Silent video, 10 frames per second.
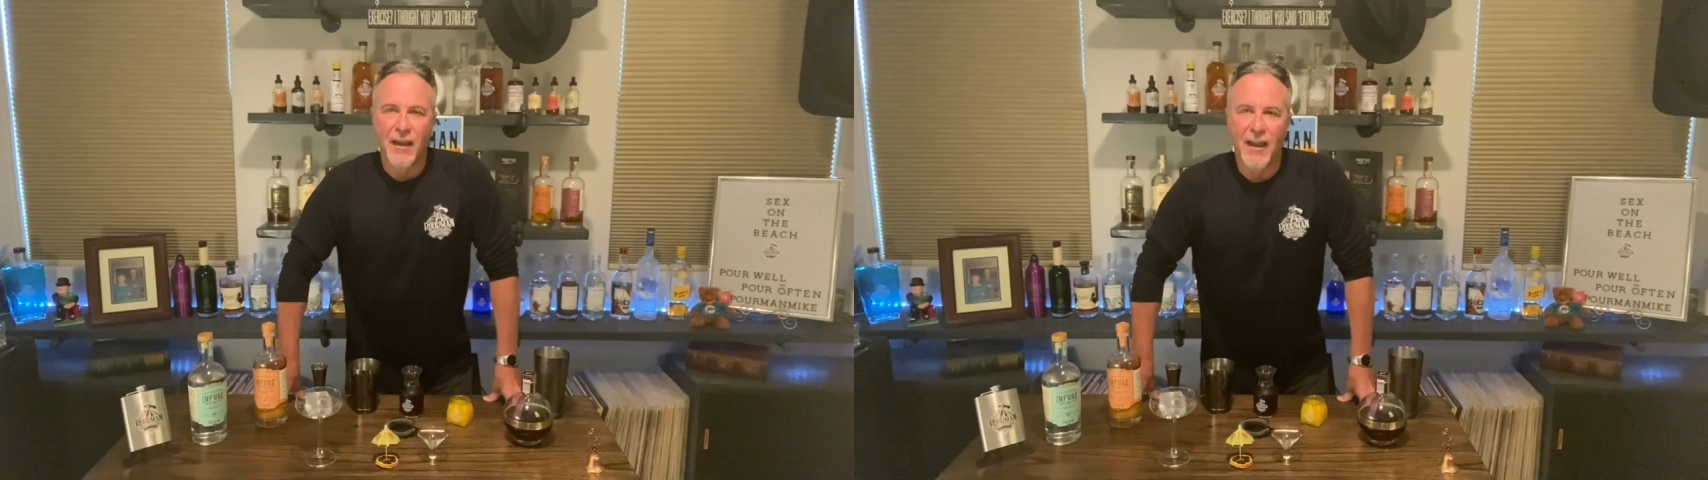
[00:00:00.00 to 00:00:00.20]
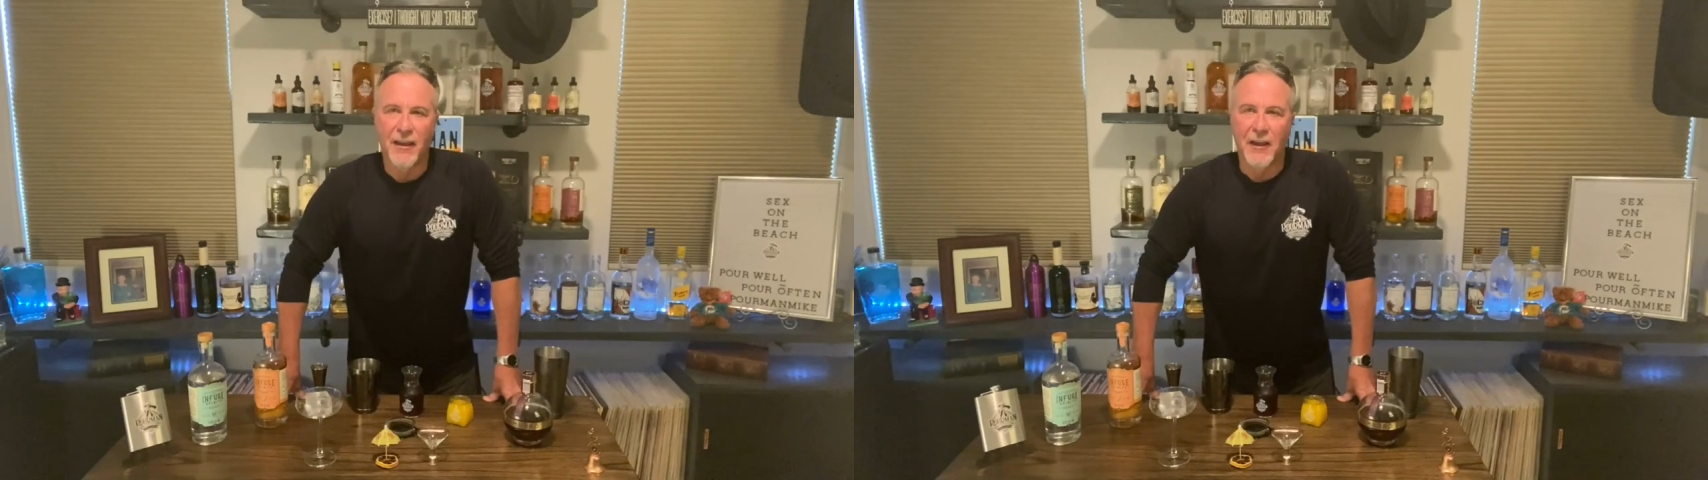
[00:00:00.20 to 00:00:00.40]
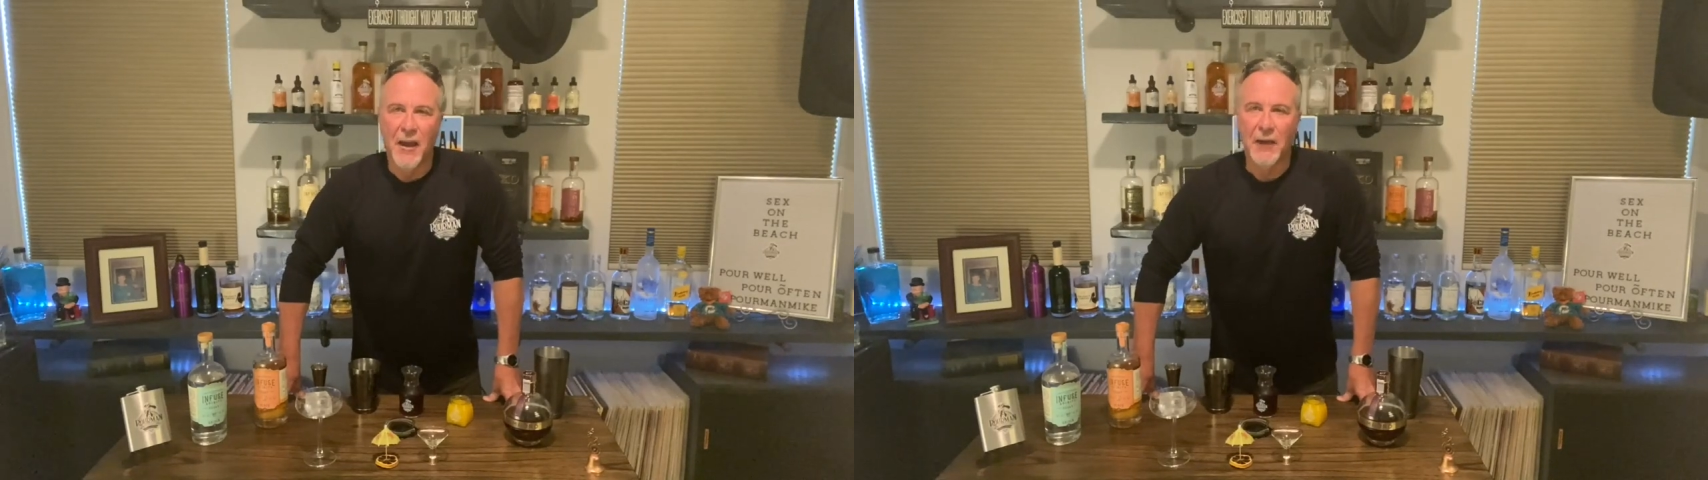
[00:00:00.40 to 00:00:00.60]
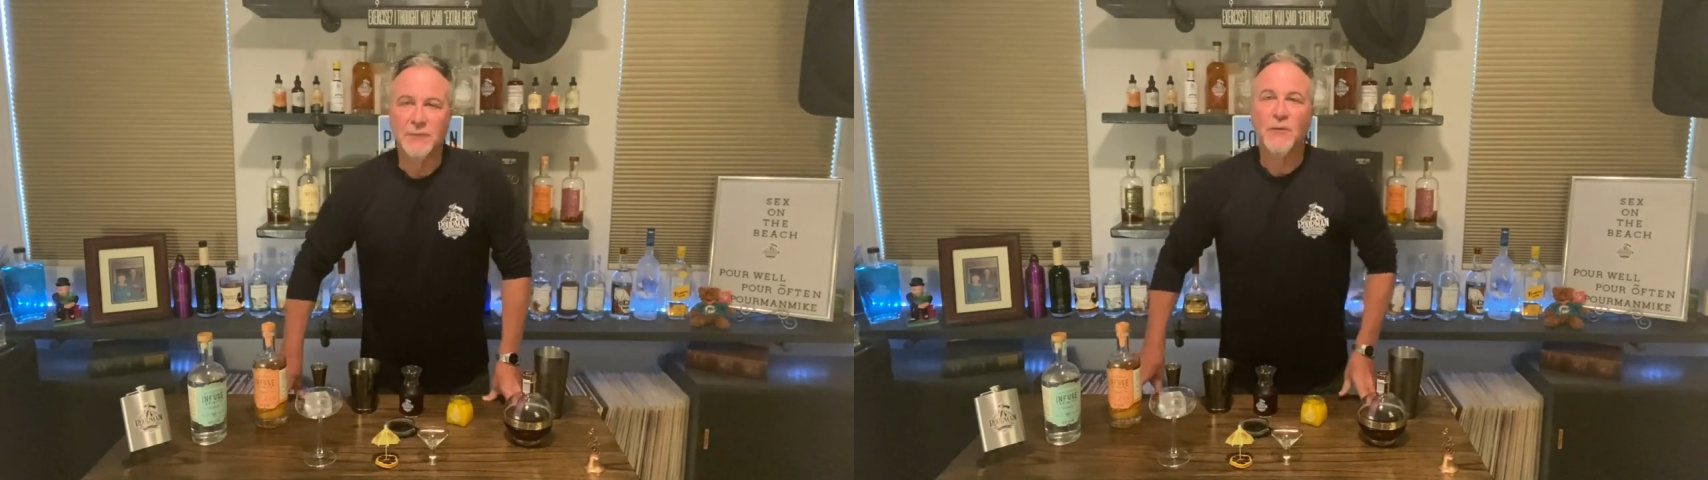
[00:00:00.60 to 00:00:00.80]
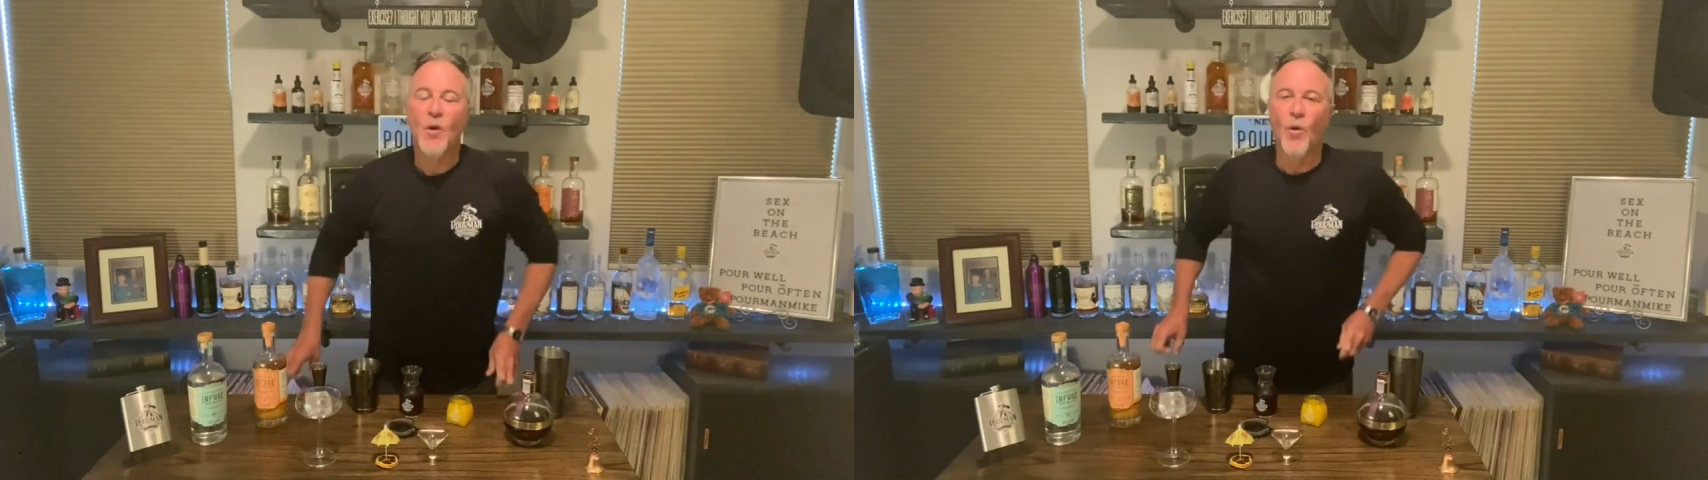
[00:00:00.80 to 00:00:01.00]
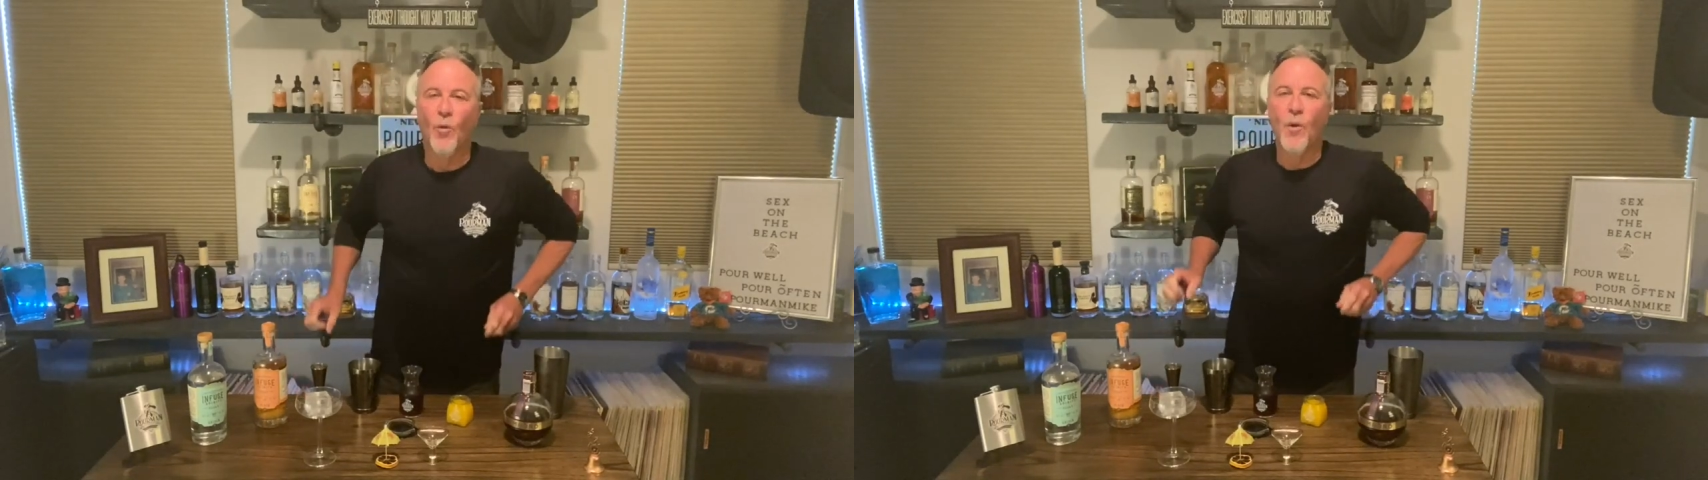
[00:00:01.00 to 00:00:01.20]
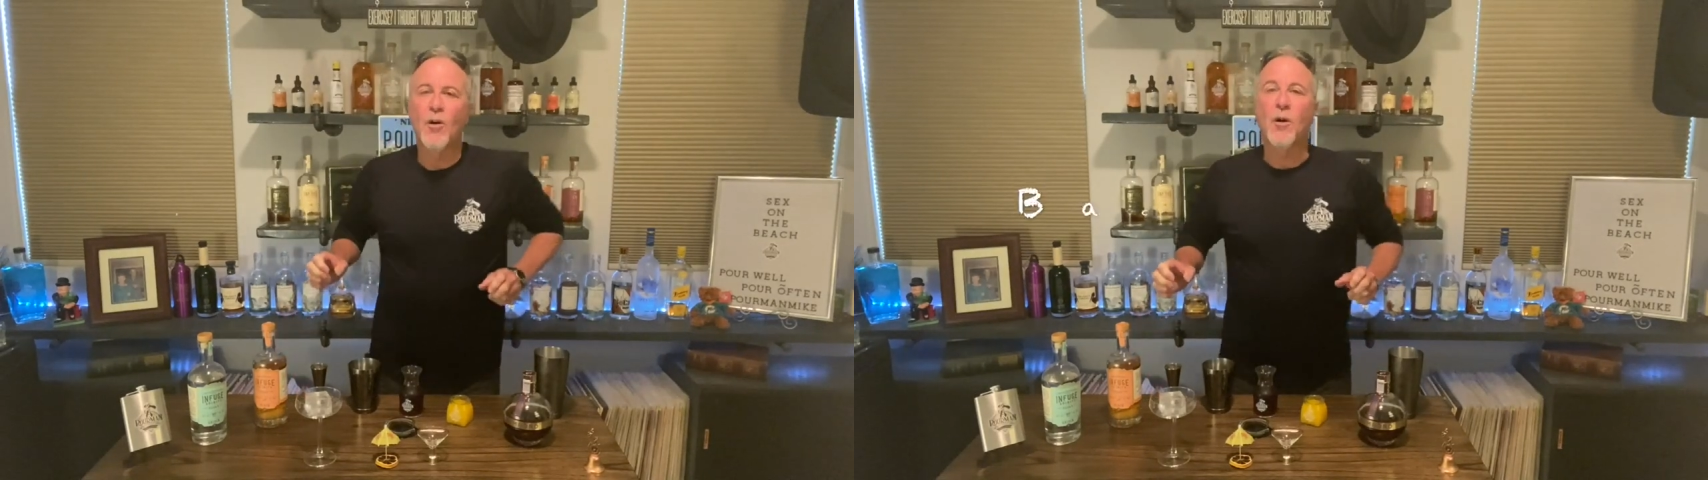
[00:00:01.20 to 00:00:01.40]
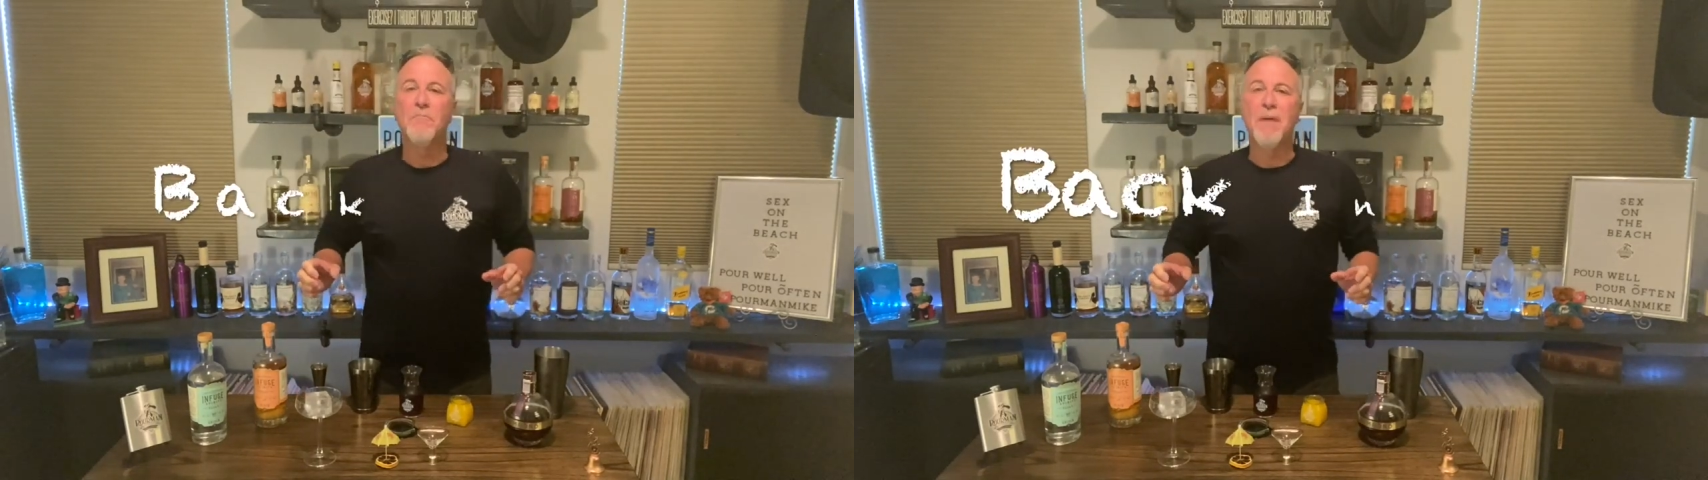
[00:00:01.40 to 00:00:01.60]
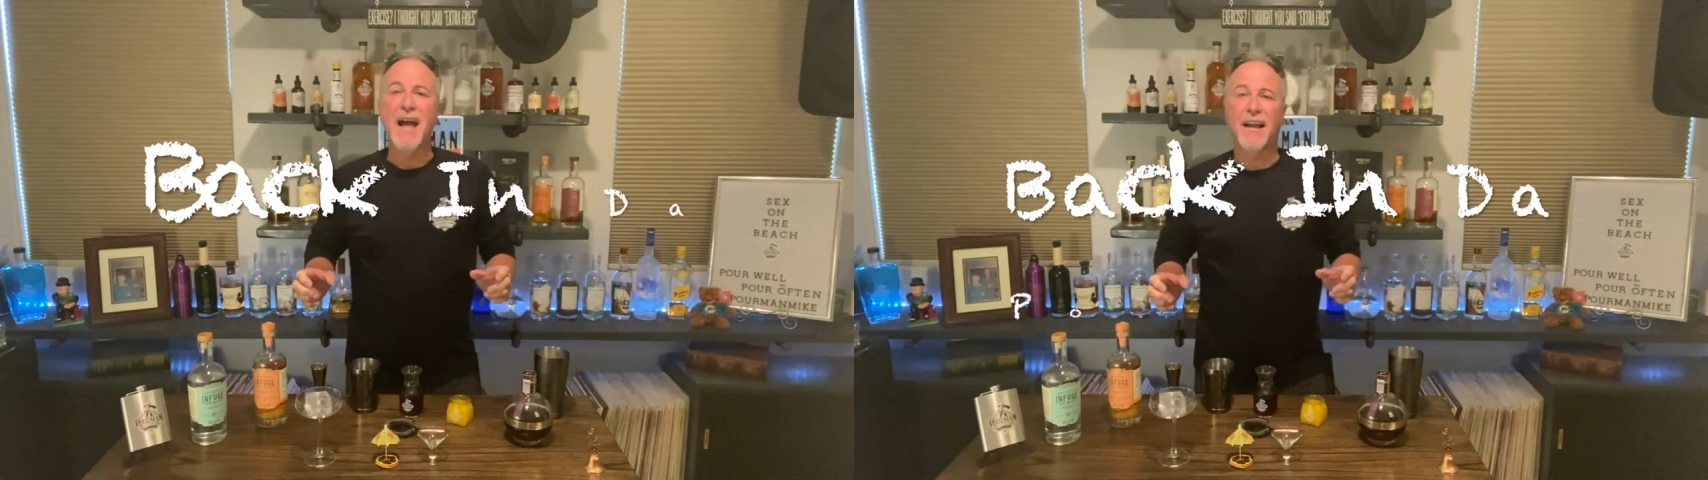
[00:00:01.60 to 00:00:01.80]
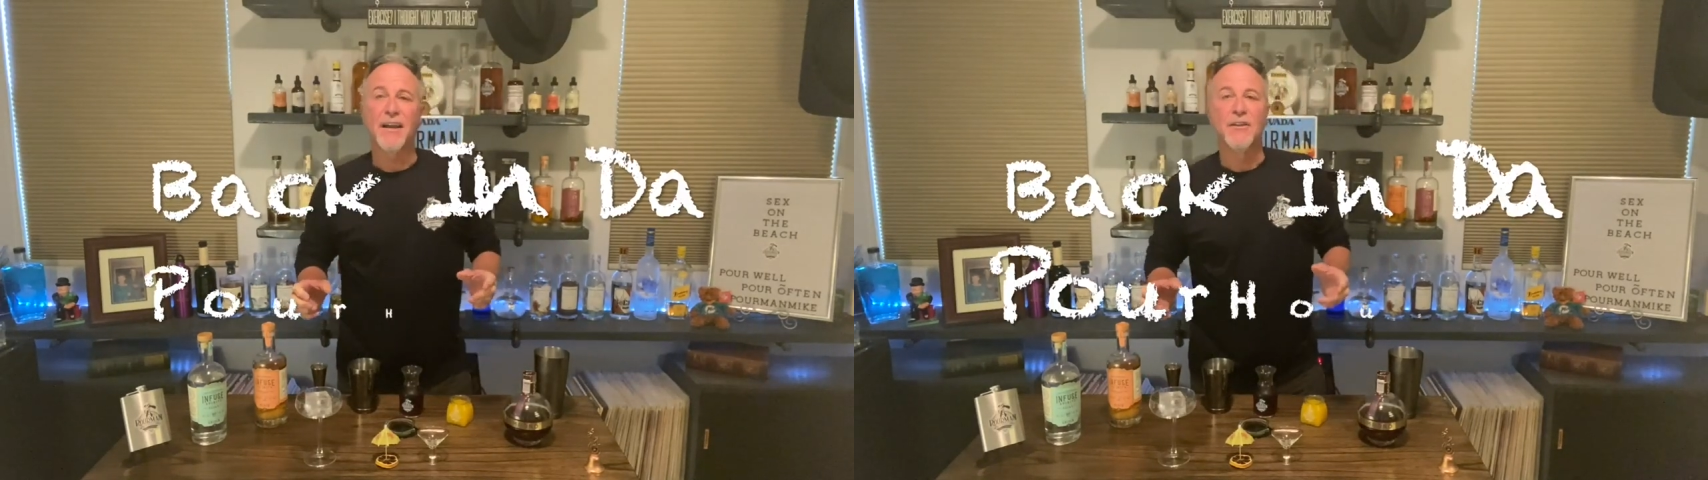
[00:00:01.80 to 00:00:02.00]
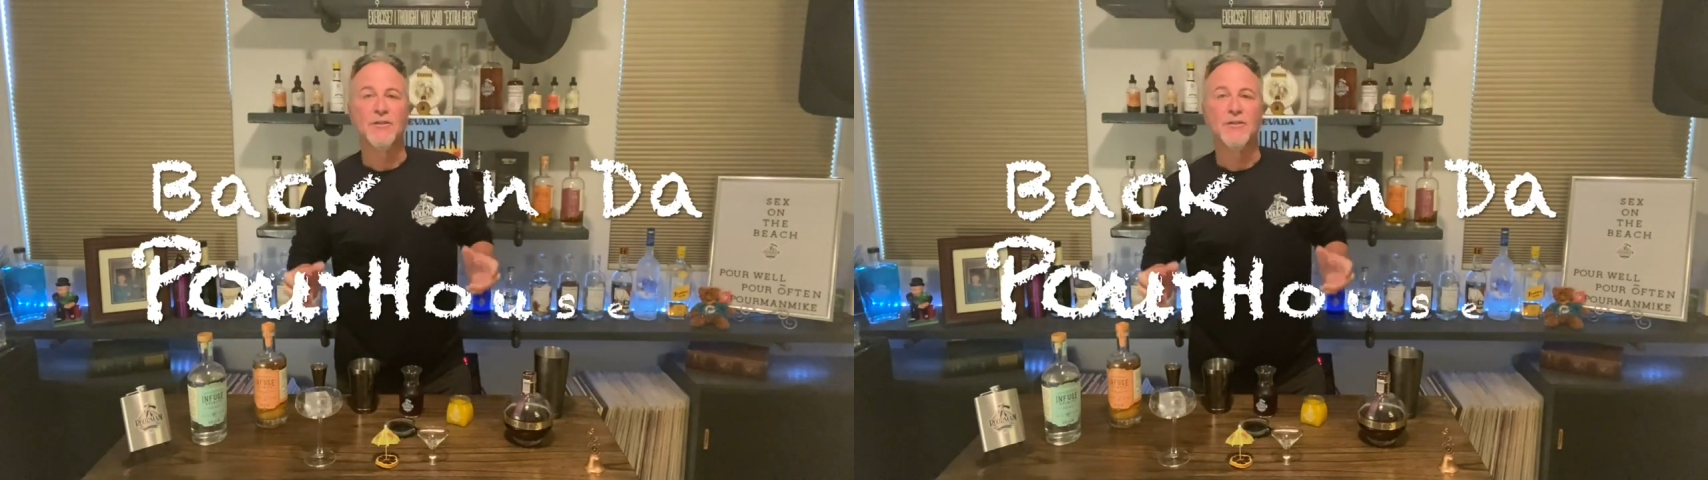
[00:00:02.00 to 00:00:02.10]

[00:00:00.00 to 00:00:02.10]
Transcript: Hey gang, welcome back